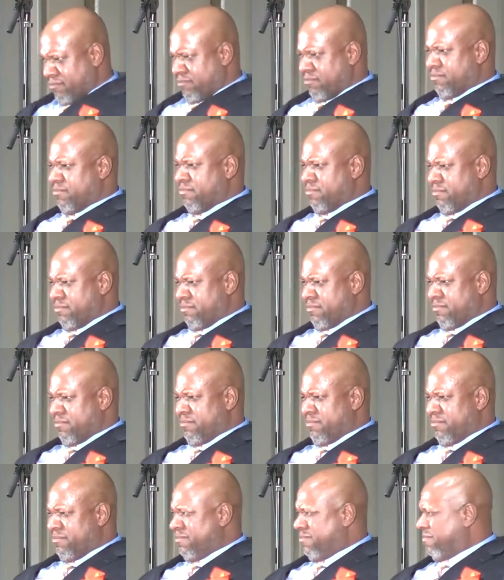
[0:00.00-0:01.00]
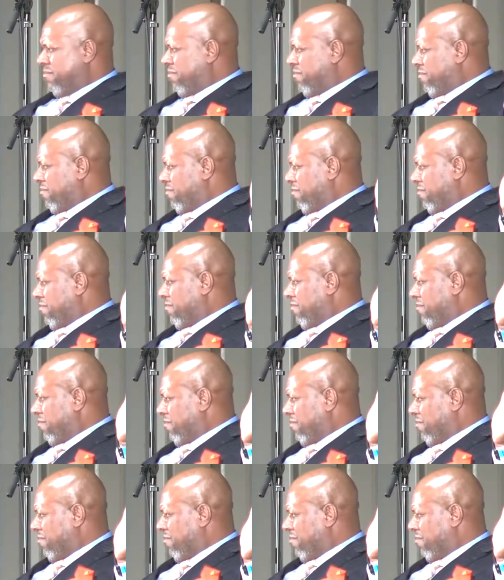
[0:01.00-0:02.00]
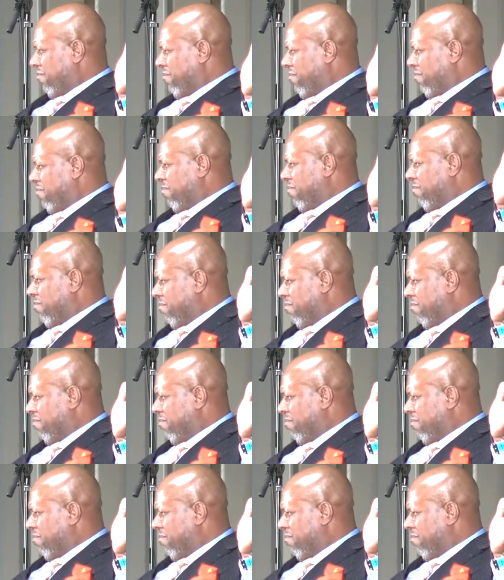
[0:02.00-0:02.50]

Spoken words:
Nobody speaks.